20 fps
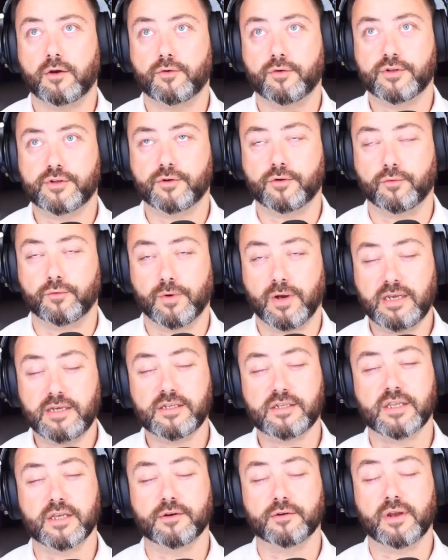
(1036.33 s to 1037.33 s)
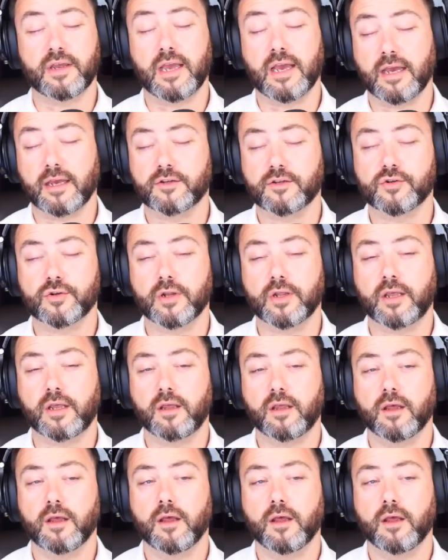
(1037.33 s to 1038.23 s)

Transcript: critical race theory, actually,